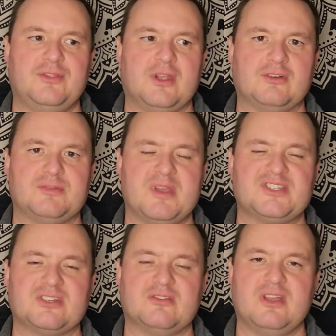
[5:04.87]
their
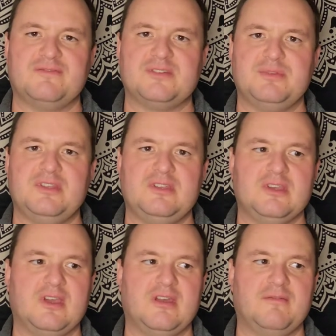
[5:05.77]
domestic life to
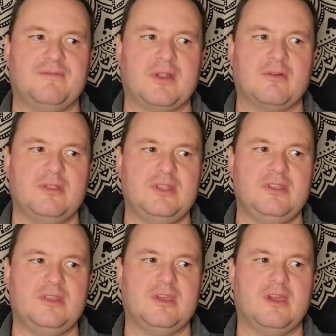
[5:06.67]
be
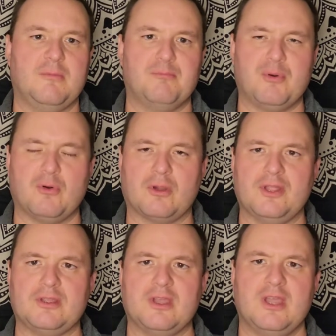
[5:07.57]
very
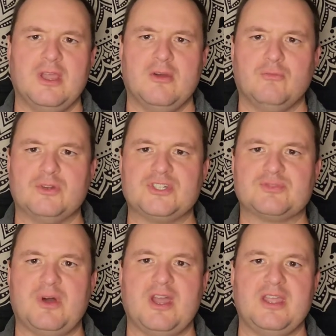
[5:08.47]
boring, which
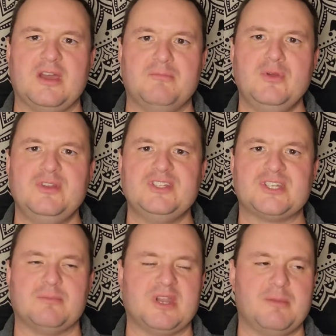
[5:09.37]
is why moon
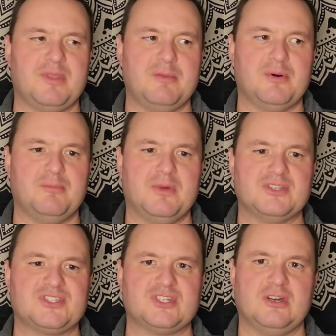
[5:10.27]
and Gemini people
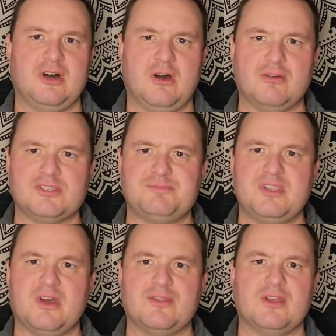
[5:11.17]
must always
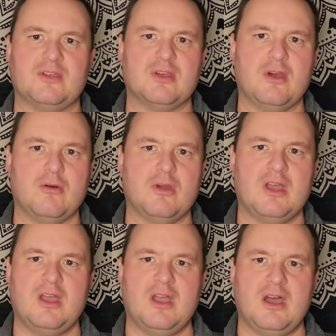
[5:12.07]
be on the
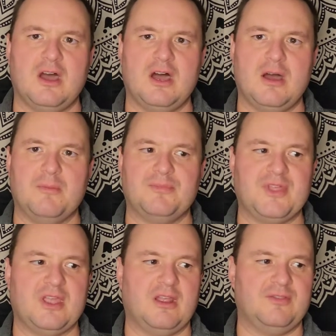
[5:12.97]
go.
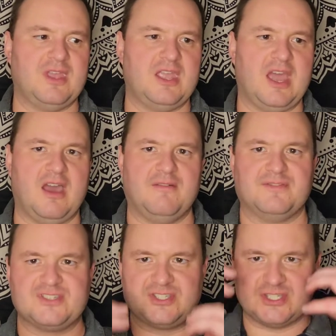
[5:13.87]
Um, they
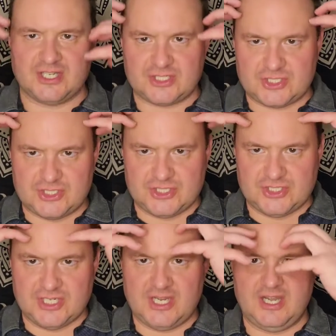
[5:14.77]
have
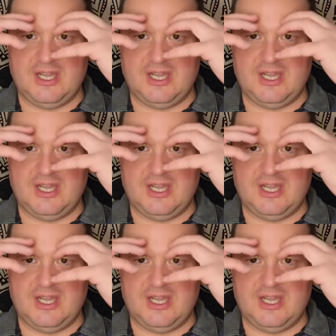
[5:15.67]
such